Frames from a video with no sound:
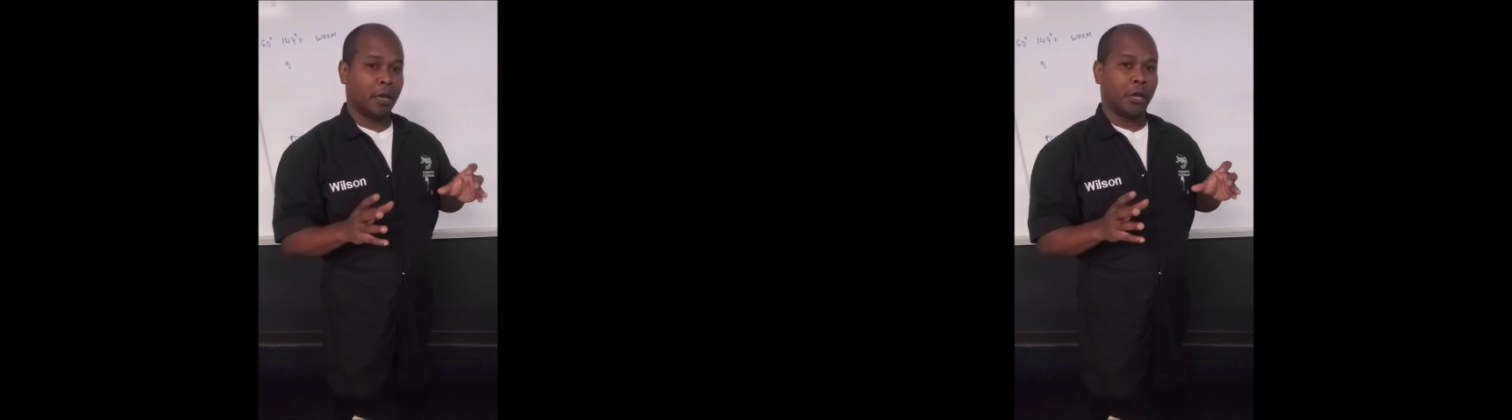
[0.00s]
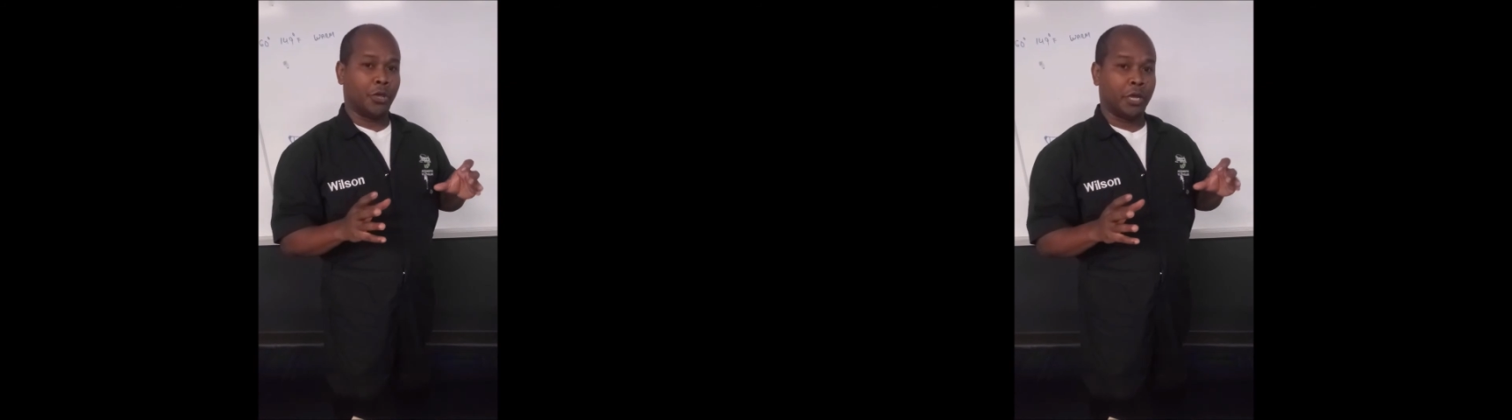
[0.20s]

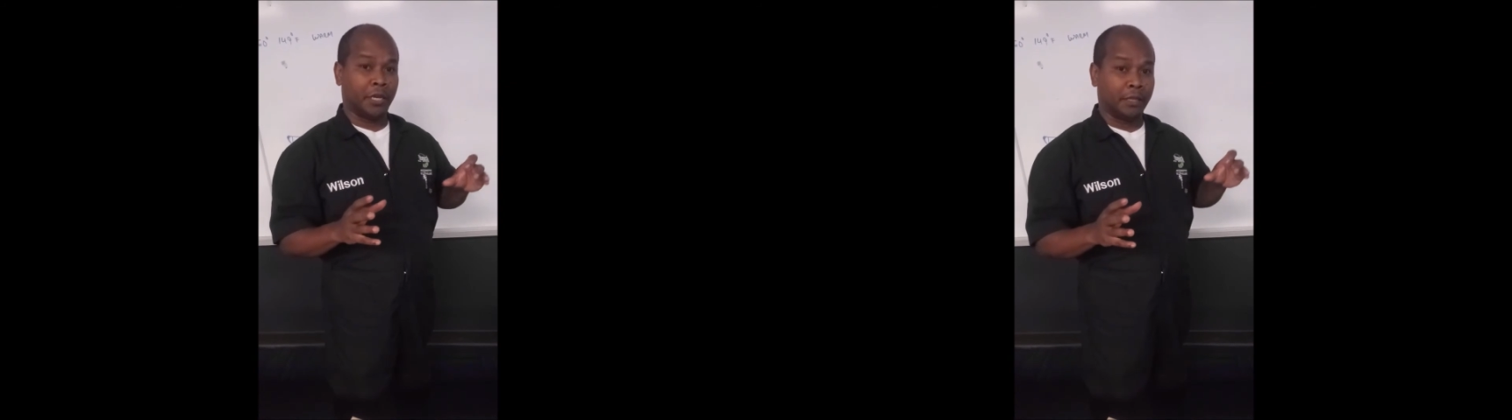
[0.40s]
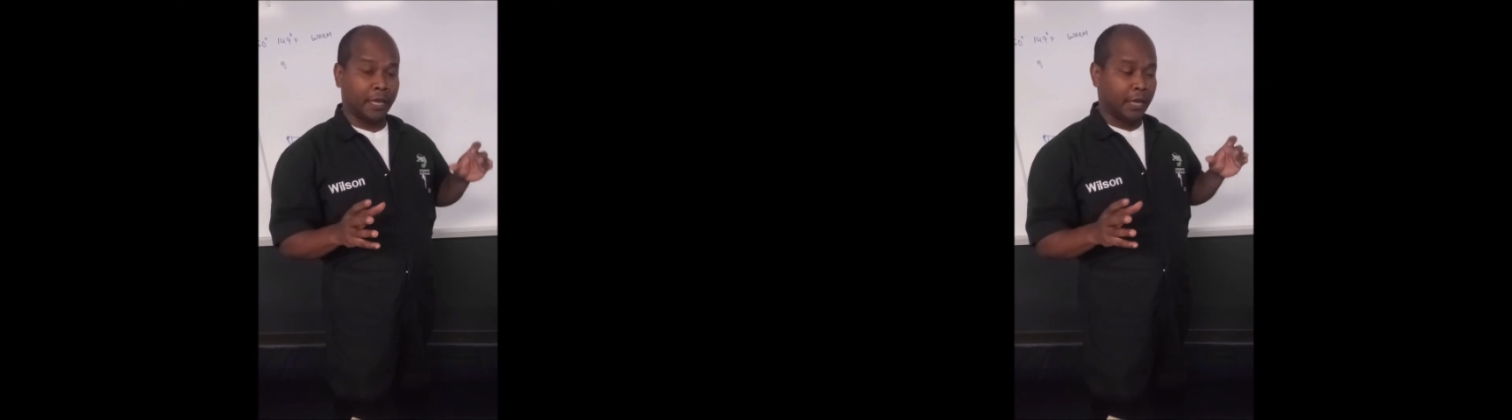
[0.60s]
you
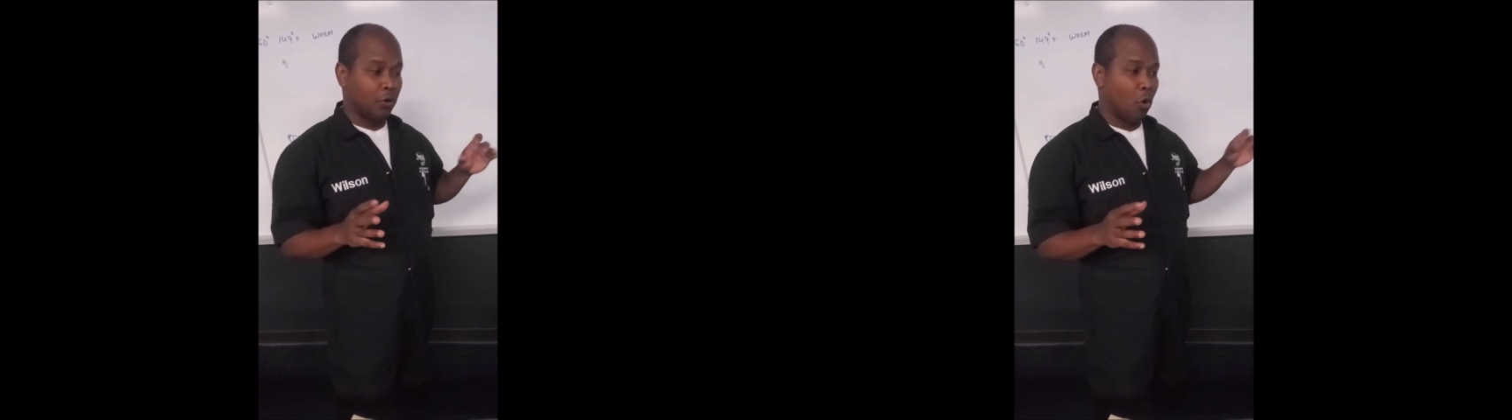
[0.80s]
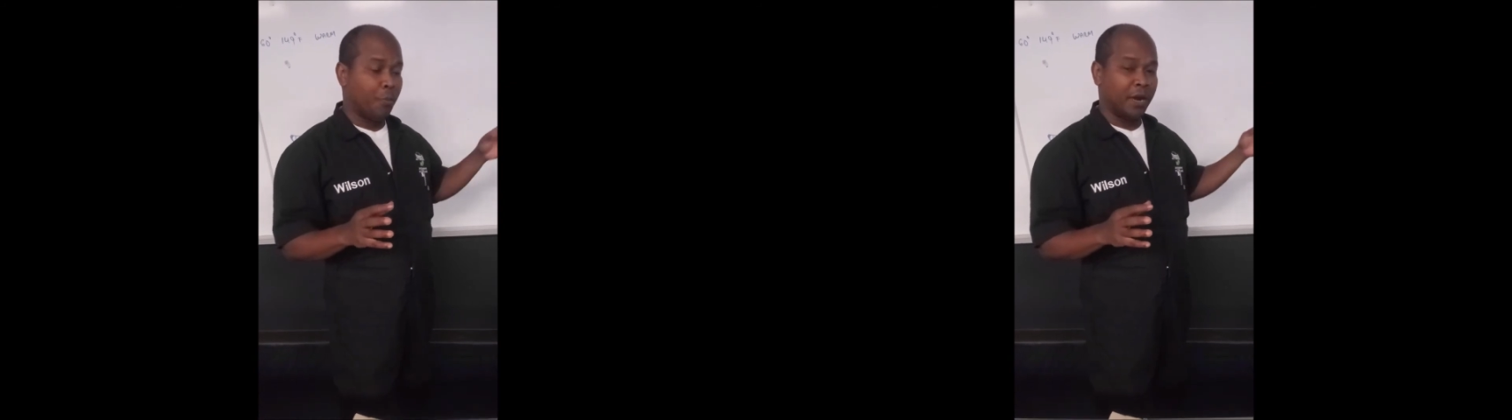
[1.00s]
can then
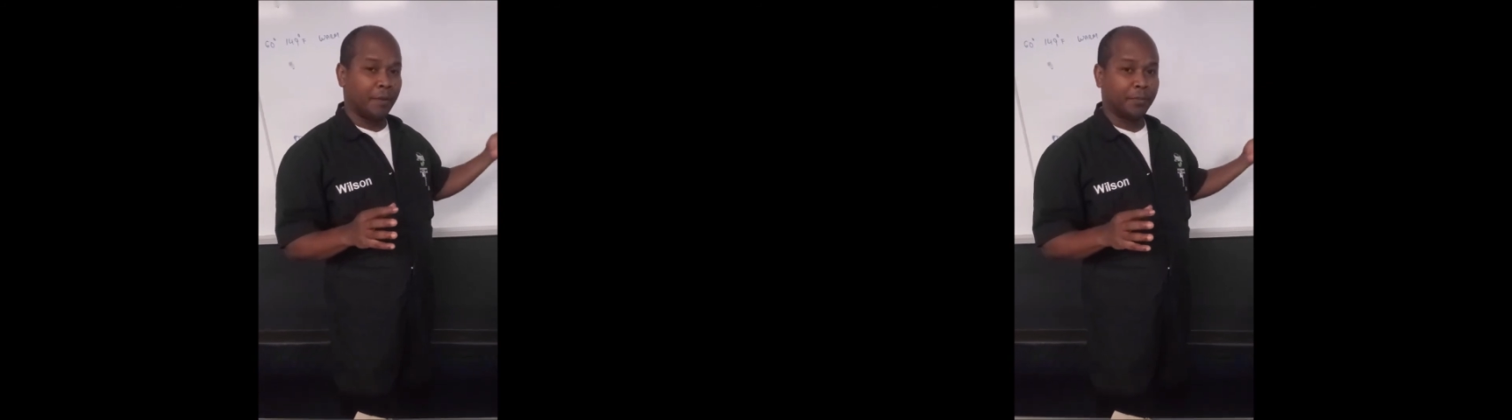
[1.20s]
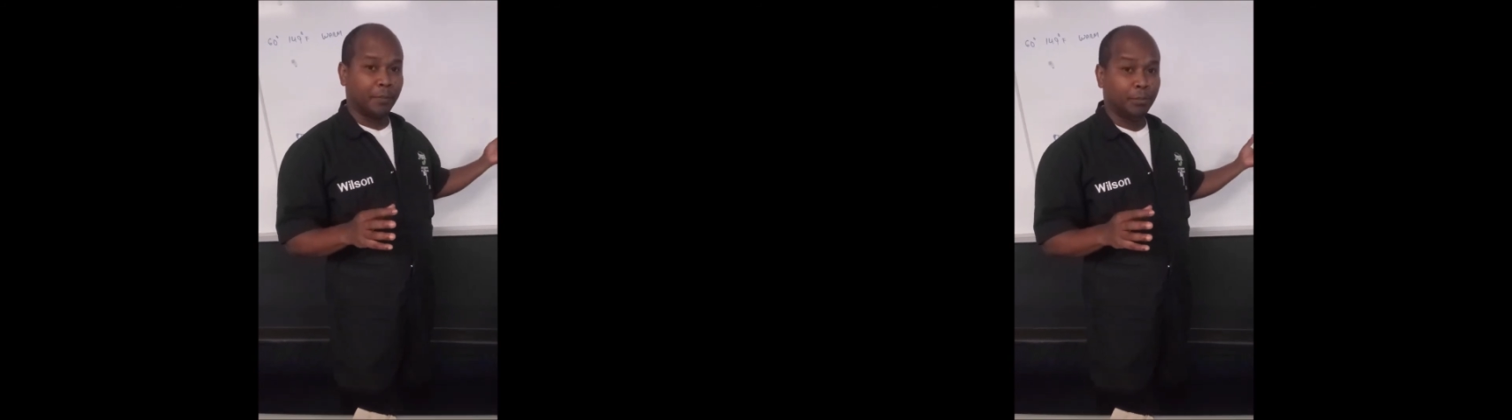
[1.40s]
open
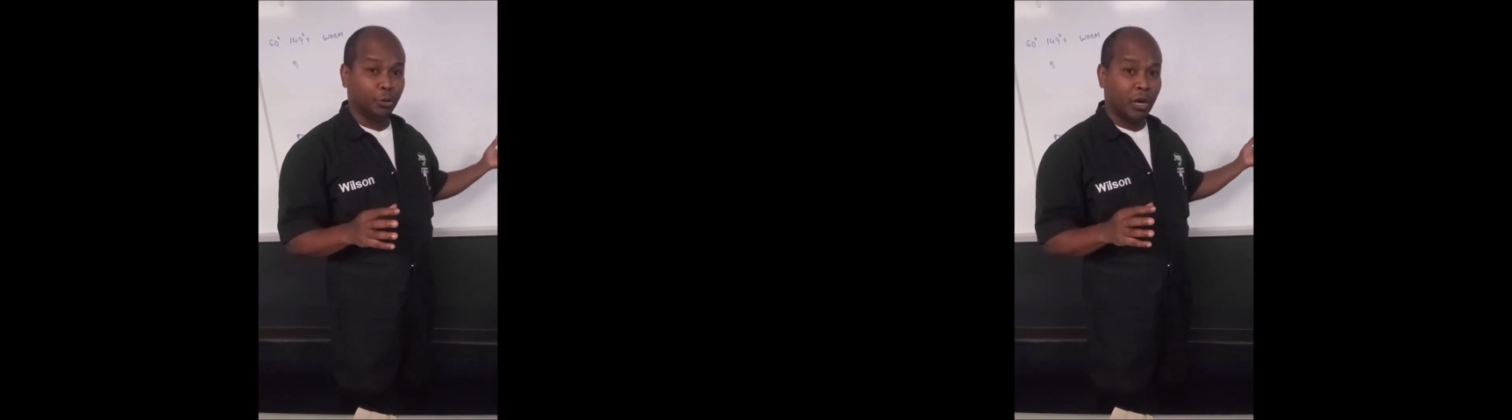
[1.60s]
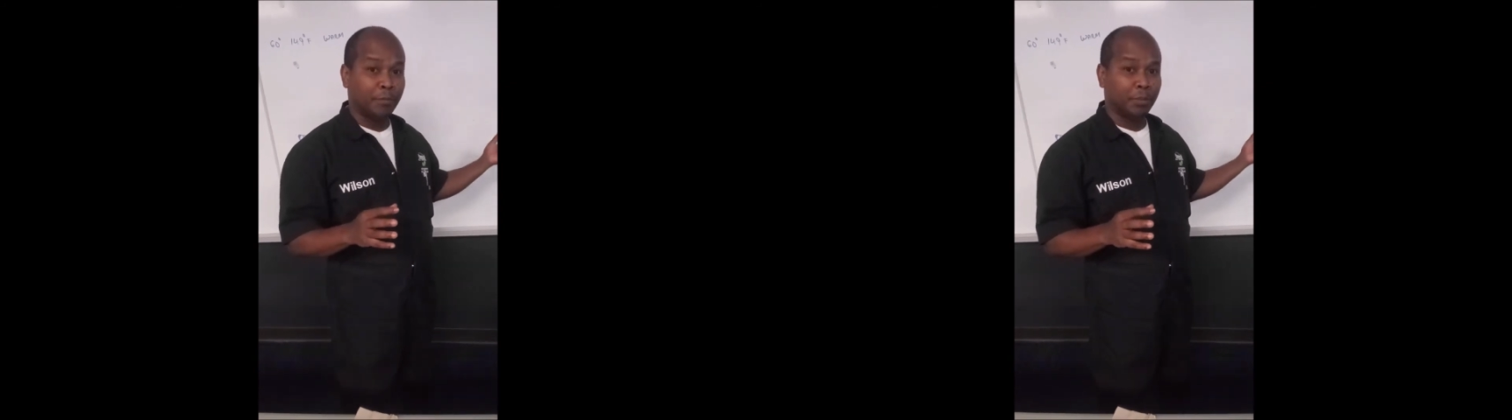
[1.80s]
up the
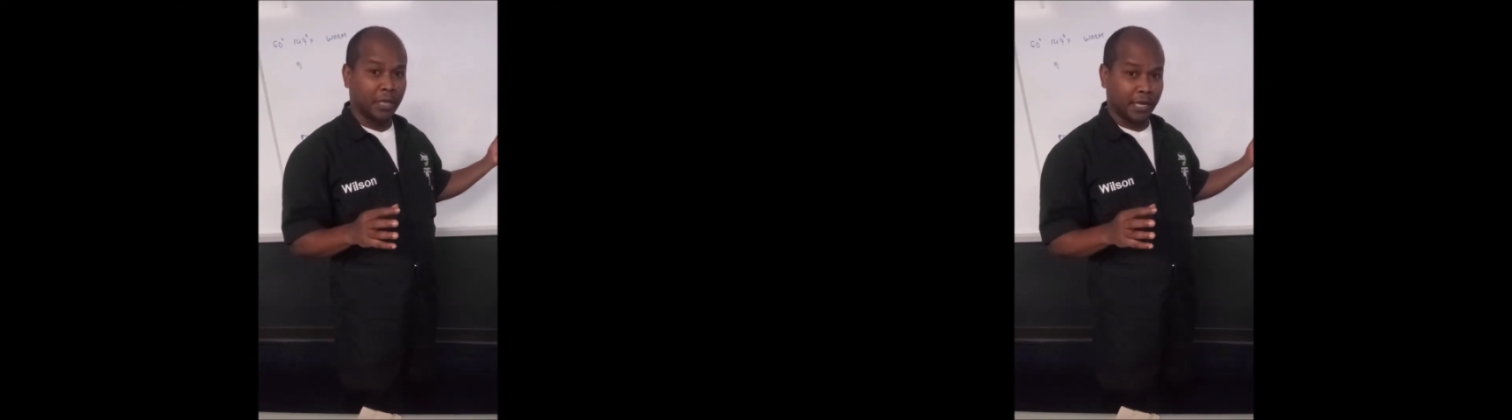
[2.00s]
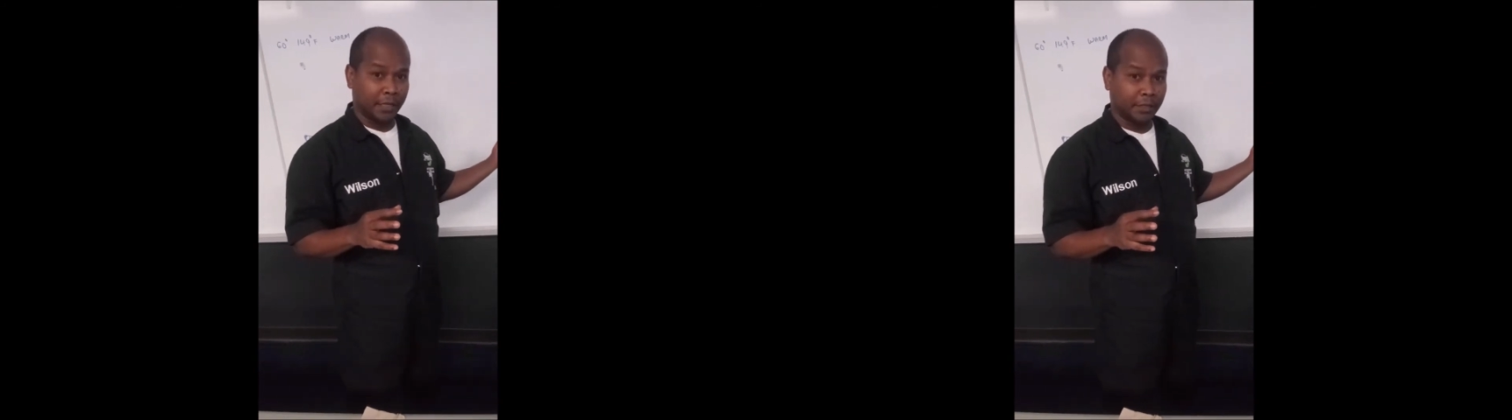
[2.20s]
drain
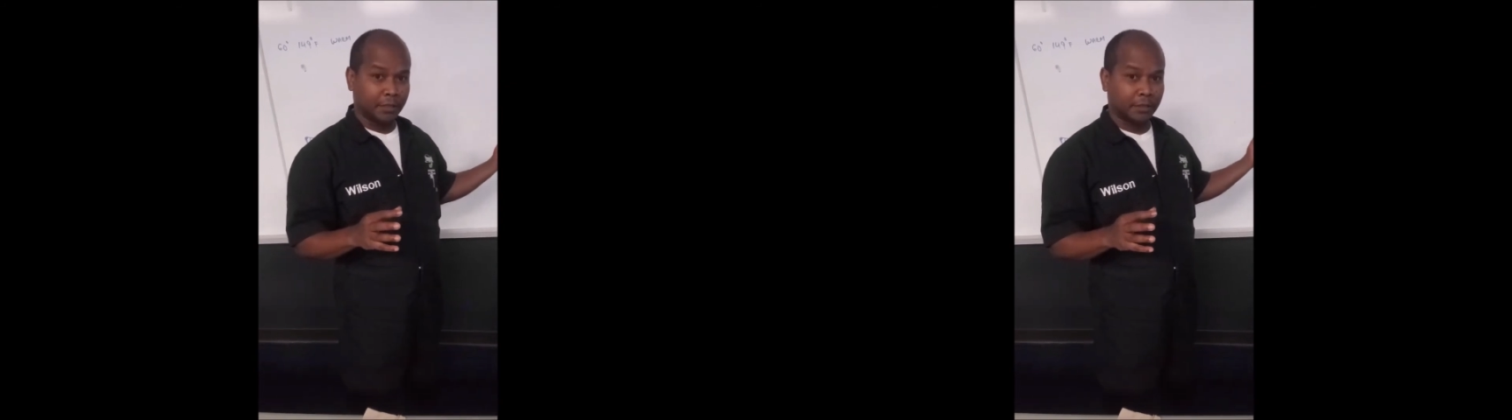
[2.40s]
plug.